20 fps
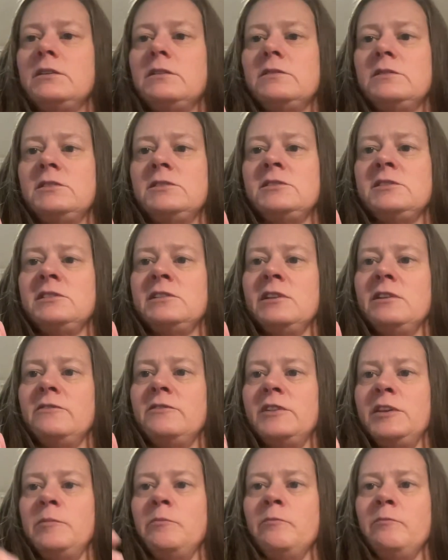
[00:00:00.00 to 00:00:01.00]
This is
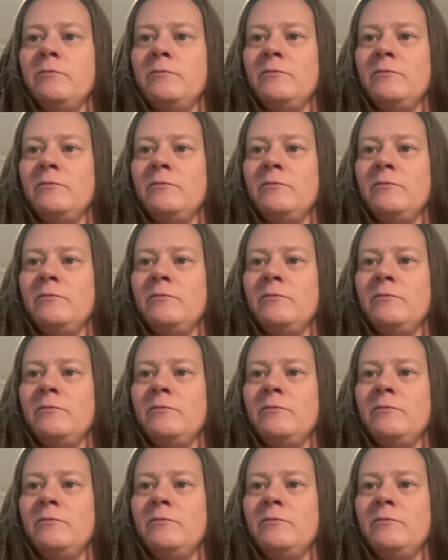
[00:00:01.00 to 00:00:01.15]
lovely.